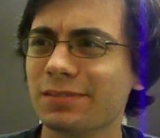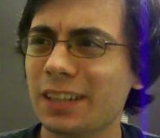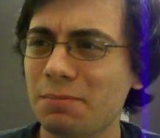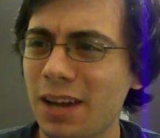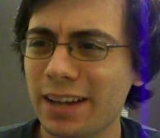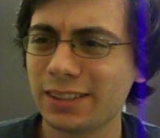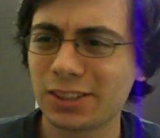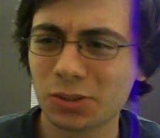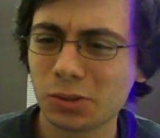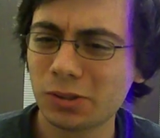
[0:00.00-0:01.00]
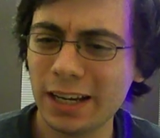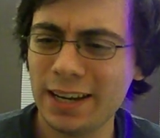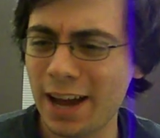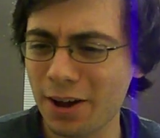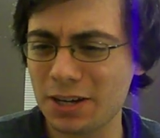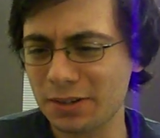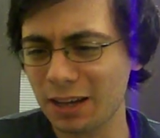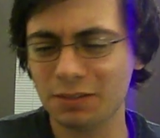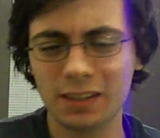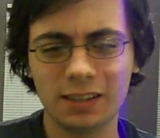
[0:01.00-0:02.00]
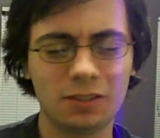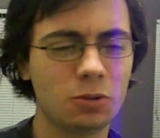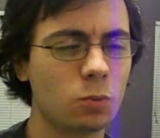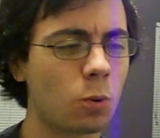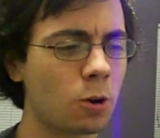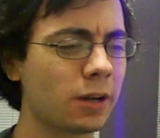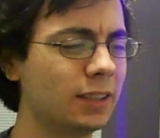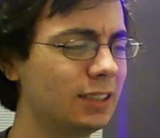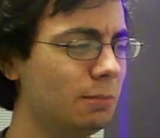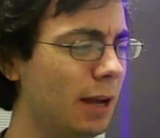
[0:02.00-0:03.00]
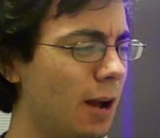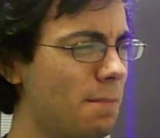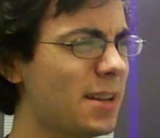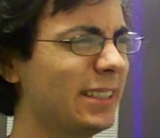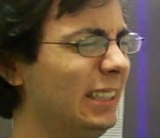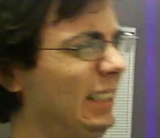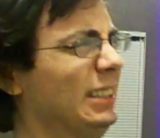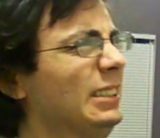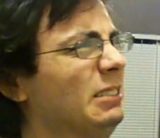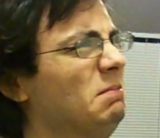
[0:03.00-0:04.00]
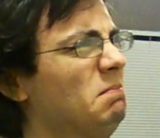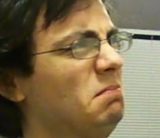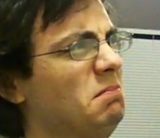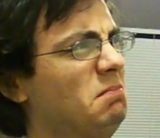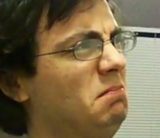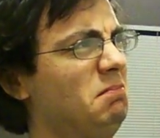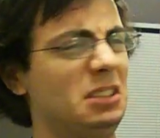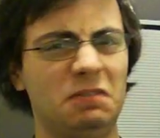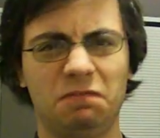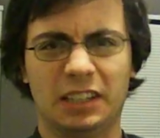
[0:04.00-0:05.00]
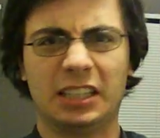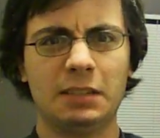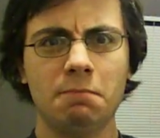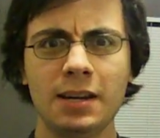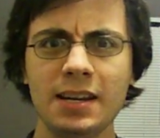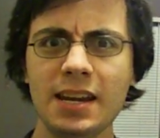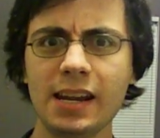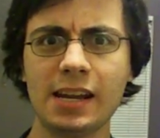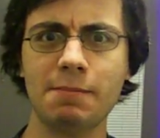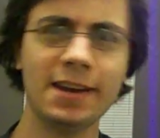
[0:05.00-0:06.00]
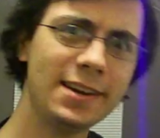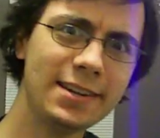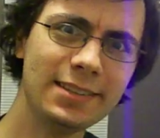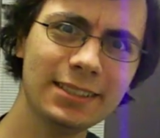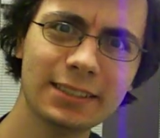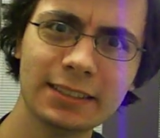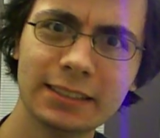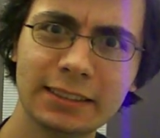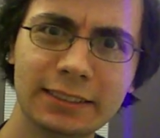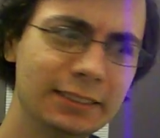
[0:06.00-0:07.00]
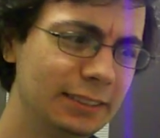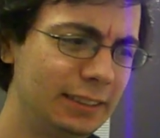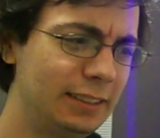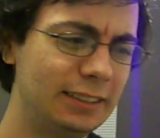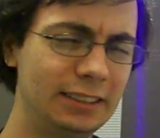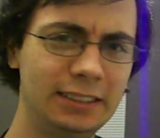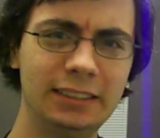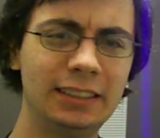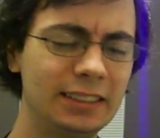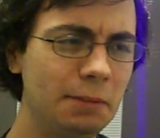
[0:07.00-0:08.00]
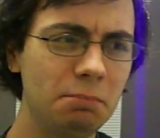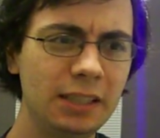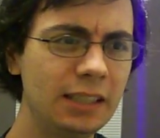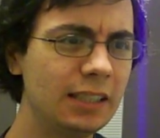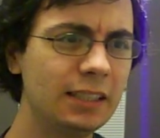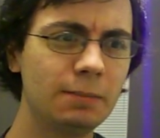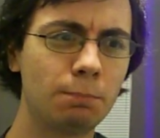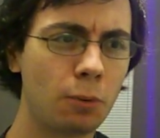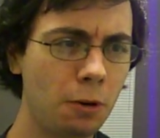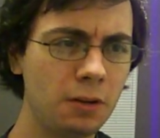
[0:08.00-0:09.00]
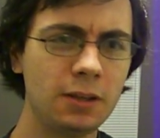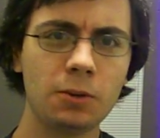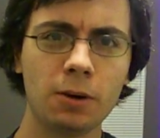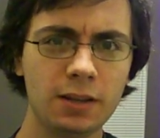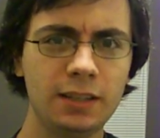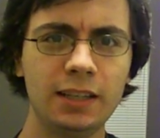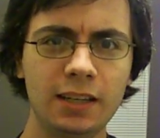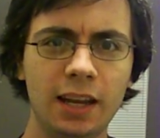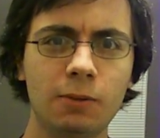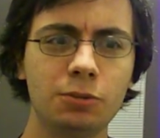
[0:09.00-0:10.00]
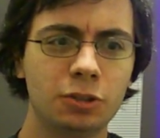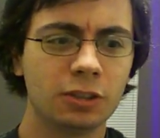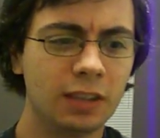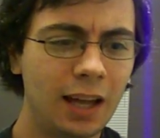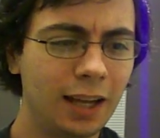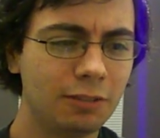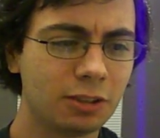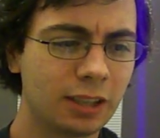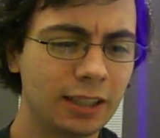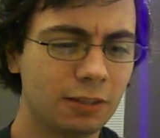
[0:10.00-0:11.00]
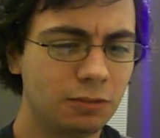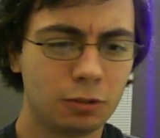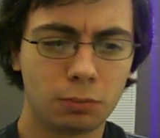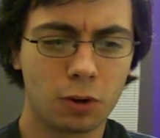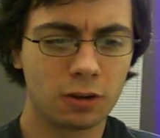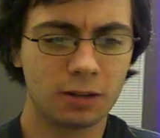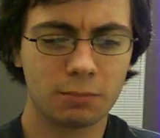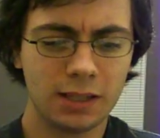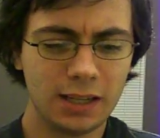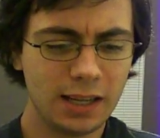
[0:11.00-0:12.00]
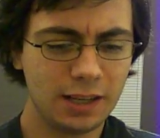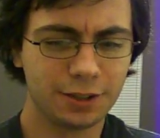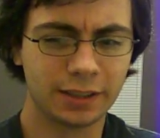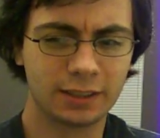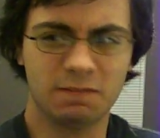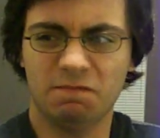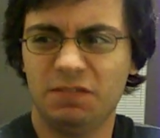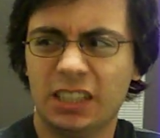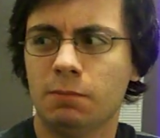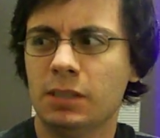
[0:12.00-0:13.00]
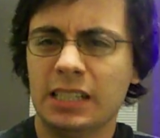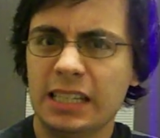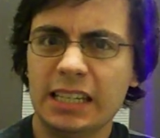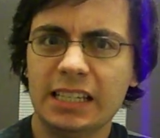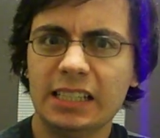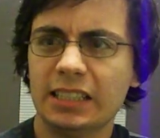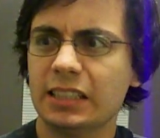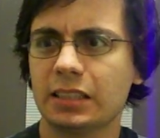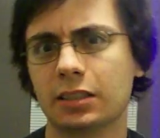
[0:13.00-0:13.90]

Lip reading: I'm not in school right now. I don't have anything to do at work. And somehow I'm like, it's a fucking Monday, man. No, it's something born into our DNA. When you're alive, you're like, if you're born on a Monday, you're like, fucking Mondays.